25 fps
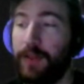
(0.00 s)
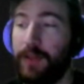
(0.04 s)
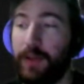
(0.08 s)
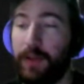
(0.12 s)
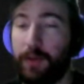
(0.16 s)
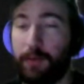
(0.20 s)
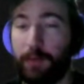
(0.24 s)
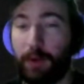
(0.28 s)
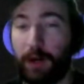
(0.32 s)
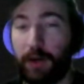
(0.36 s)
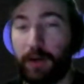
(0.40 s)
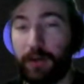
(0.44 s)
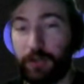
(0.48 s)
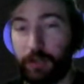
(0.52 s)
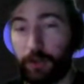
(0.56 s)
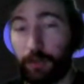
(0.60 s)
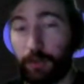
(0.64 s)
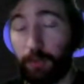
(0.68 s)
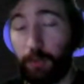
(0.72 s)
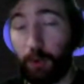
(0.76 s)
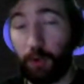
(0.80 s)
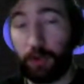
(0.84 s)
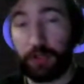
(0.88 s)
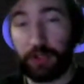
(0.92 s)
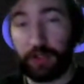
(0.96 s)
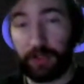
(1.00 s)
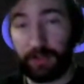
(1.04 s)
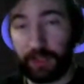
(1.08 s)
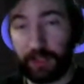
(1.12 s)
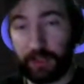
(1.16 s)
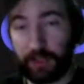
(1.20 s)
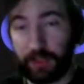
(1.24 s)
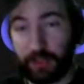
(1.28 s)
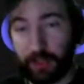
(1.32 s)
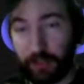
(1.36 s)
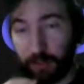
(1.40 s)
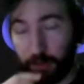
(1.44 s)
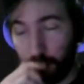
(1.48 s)
The other portion of
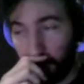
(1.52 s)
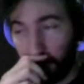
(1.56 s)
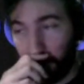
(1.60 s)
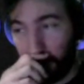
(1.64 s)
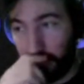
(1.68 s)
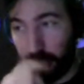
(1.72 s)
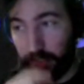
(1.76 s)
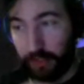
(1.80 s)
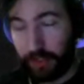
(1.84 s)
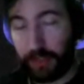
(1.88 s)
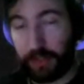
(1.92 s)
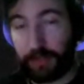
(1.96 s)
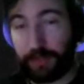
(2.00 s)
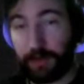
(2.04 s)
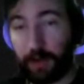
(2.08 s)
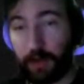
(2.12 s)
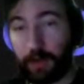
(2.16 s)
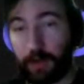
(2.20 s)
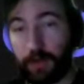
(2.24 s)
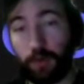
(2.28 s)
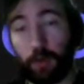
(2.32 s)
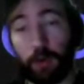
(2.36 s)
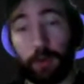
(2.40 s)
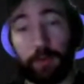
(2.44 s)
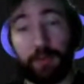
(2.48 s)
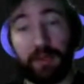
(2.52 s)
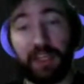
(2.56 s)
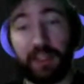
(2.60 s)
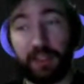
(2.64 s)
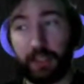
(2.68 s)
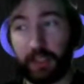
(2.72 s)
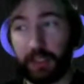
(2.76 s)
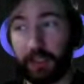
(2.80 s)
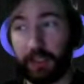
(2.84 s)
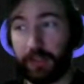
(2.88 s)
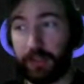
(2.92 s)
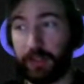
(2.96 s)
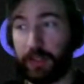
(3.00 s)
this too is as far as what PEAQ
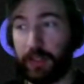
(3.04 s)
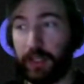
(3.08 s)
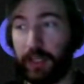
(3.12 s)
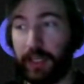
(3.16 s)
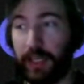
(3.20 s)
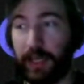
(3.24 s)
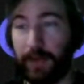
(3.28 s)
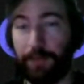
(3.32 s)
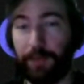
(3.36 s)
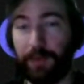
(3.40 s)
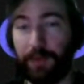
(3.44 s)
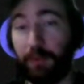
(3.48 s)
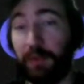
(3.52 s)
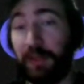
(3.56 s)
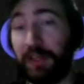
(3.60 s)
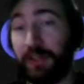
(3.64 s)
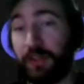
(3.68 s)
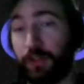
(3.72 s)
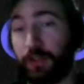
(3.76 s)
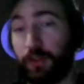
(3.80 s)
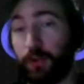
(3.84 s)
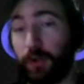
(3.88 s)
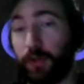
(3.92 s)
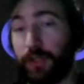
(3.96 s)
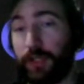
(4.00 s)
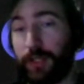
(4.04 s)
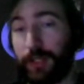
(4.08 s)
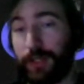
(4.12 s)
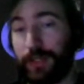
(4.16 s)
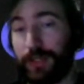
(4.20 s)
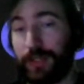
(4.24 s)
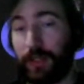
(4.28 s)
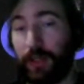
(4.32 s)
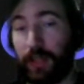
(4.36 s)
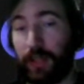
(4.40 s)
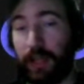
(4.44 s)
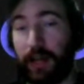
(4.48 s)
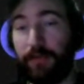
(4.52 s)
does. Again, the PEAQ storage
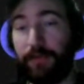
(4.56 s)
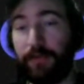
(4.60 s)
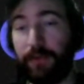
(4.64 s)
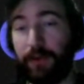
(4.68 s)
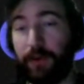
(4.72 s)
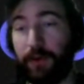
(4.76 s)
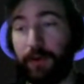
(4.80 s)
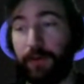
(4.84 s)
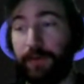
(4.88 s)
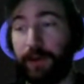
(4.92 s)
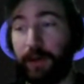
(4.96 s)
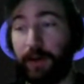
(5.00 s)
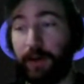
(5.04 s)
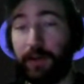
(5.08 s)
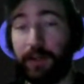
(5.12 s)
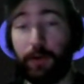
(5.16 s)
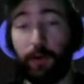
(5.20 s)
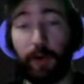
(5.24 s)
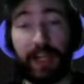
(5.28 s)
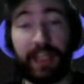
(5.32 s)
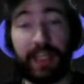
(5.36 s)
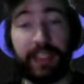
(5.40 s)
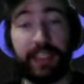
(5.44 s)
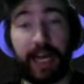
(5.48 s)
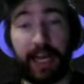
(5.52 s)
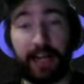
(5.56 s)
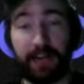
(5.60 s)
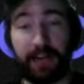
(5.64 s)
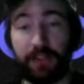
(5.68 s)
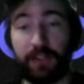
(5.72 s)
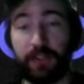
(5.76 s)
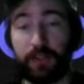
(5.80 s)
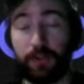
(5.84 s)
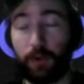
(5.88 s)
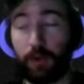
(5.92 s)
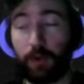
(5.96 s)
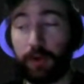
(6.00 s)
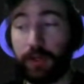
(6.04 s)
doesn't allow for very great data
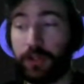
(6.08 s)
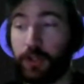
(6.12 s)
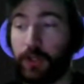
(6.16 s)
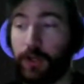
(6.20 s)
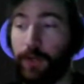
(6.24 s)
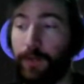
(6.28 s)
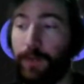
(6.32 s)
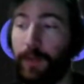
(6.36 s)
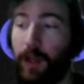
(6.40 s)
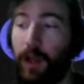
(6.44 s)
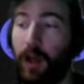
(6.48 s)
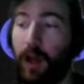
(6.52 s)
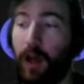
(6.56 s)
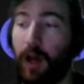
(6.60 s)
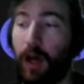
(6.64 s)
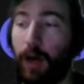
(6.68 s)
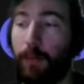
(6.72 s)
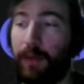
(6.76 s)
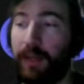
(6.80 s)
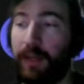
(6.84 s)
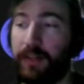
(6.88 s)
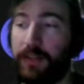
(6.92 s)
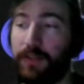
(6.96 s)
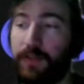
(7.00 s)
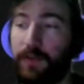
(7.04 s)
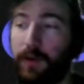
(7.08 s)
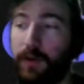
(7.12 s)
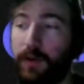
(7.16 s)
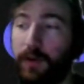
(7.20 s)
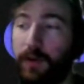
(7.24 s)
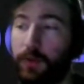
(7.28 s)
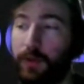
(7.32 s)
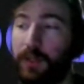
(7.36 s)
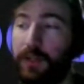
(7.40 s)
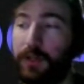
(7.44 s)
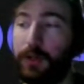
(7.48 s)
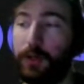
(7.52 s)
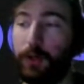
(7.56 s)
storage. And as far
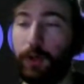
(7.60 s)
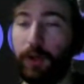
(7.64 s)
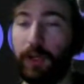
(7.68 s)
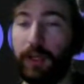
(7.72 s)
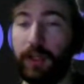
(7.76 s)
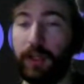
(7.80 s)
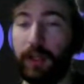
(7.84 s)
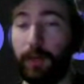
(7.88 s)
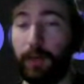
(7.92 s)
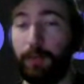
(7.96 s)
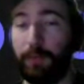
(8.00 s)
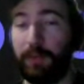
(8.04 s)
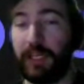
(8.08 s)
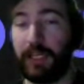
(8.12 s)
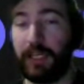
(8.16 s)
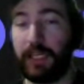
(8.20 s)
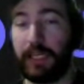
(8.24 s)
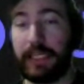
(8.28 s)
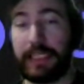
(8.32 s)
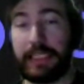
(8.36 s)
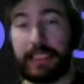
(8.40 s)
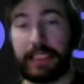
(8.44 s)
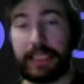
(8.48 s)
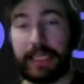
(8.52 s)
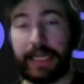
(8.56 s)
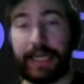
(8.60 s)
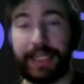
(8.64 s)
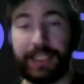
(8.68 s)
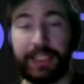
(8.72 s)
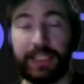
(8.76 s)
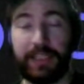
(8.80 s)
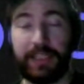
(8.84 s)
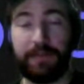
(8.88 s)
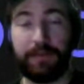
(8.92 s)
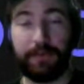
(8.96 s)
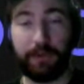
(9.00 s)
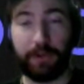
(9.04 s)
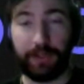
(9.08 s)
as when you create a PEAQ
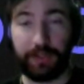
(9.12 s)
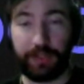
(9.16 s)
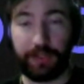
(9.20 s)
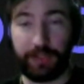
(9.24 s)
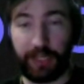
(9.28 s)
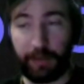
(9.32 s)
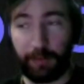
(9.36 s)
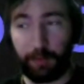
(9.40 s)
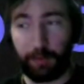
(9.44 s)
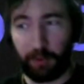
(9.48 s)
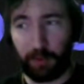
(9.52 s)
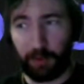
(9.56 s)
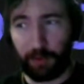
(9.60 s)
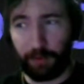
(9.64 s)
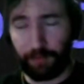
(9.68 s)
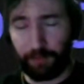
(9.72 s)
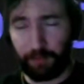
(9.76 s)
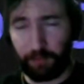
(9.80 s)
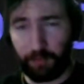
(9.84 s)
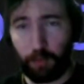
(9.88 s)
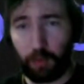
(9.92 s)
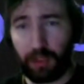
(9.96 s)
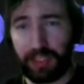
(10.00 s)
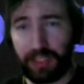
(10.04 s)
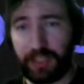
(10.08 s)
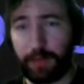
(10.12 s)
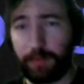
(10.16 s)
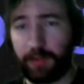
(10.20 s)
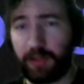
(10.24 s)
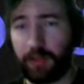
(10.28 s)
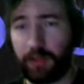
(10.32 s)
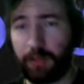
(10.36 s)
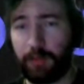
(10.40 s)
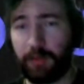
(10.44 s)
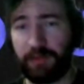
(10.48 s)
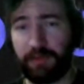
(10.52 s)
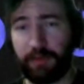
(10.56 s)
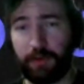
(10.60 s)
DID, for example, we
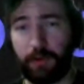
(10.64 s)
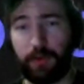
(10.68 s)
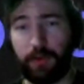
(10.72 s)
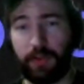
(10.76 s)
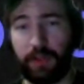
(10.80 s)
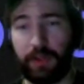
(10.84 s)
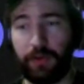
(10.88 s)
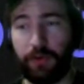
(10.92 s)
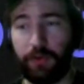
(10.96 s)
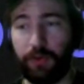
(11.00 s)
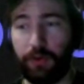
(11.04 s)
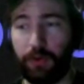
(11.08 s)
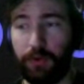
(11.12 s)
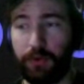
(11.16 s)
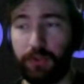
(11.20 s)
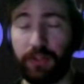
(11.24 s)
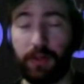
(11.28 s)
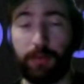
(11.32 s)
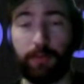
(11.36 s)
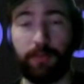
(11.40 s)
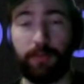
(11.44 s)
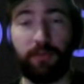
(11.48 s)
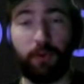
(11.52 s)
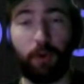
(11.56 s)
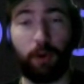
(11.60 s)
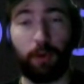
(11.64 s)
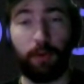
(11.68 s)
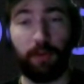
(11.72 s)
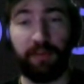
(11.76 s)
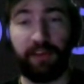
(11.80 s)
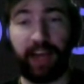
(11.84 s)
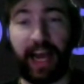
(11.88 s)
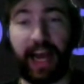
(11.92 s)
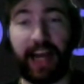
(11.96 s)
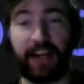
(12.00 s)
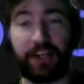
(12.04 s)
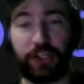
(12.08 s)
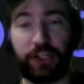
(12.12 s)
typically prefer that you use some form of
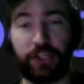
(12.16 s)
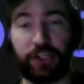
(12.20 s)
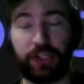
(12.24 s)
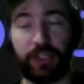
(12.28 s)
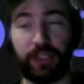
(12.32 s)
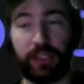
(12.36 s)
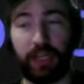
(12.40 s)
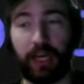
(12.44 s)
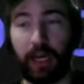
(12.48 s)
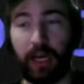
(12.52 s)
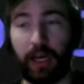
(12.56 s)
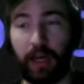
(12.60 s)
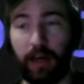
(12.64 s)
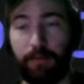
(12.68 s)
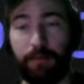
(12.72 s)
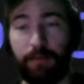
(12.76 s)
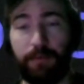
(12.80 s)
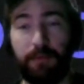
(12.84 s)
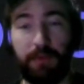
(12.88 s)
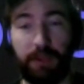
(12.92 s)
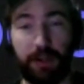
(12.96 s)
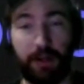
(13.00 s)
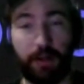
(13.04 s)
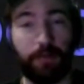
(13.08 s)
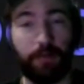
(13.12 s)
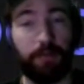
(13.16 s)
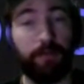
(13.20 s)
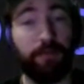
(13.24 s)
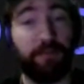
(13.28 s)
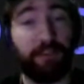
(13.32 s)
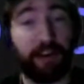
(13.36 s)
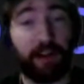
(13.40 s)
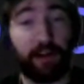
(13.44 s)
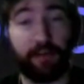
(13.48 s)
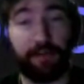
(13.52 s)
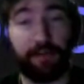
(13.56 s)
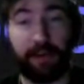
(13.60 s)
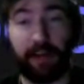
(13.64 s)
hashed,
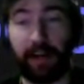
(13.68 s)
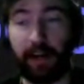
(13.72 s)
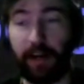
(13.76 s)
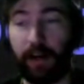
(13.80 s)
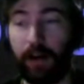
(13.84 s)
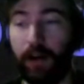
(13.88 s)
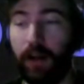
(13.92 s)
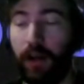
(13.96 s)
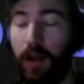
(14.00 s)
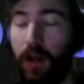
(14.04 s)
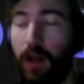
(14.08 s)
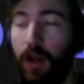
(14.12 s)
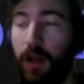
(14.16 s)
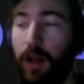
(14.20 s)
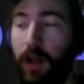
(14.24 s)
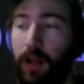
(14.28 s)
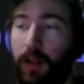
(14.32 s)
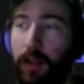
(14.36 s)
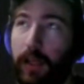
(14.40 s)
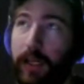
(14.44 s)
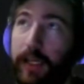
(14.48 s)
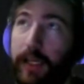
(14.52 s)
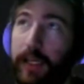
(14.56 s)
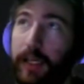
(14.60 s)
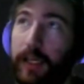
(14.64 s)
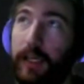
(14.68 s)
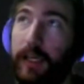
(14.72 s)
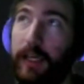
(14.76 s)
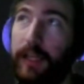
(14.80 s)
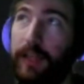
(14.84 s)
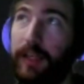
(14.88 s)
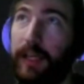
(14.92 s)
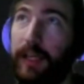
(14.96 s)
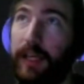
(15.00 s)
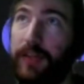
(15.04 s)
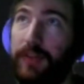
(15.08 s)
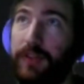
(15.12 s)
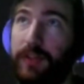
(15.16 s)
verifier. Like in
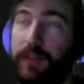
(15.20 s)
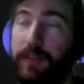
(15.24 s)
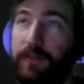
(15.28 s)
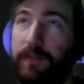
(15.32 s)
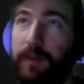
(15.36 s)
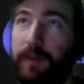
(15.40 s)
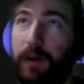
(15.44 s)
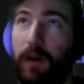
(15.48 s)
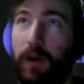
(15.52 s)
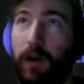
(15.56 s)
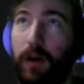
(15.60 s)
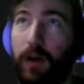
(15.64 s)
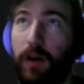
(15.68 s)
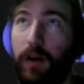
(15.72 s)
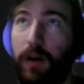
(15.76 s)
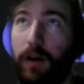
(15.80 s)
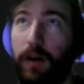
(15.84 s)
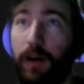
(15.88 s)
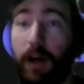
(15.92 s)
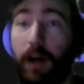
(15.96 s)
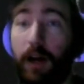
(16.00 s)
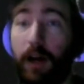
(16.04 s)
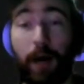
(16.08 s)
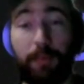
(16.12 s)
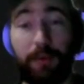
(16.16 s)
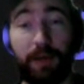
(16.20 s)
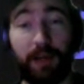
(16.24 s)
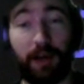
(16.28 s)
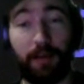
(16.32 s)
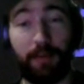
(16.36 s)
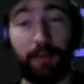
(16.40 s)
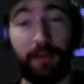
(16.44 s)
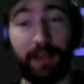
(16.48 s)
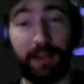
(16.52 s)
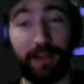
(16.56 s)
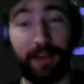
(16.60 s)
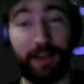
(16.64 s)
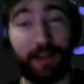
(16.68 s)
the case of our
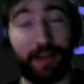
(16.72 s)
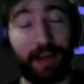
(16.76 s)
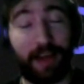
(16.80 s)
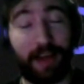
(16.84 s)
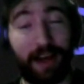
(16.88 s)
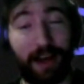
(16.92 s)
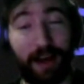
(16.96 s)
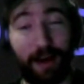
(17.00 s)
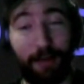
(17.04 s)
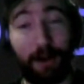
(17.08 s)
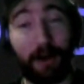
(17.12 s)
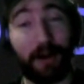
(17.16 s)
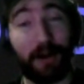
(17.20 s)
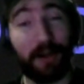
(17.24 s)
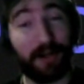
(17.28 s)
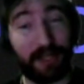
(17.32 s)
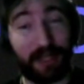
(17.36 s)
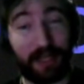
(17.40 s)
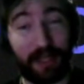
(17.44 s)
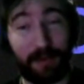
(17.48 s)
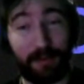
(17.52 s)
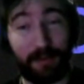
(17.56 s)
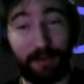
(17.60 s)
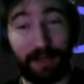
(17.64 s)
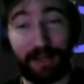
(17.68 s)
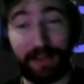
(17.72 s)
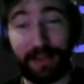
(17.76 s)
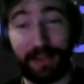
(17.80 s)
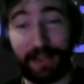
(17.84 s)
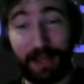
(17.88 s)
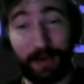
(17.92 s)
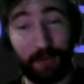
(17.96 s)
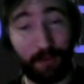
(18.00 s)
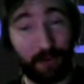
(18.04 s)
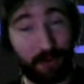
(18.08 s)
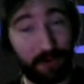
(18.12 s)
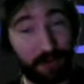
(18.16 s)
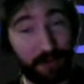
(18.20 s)
upcoming marketing campaign, the
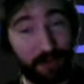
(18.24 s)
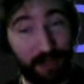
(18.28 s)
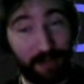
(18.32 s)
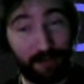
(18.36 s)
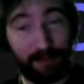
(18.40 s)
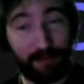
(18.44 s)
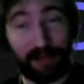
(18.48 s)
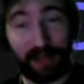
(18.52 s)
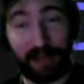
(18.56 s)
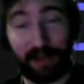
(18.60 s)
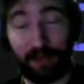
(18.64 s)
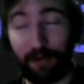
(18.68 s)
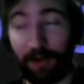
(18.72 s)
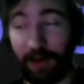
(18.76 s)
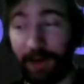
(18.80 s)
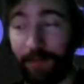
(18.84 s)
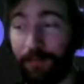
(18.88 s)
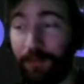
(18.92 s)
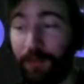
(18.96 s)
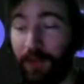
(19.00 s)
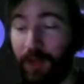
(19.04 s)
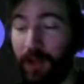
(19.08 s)
Get Real campaign, right?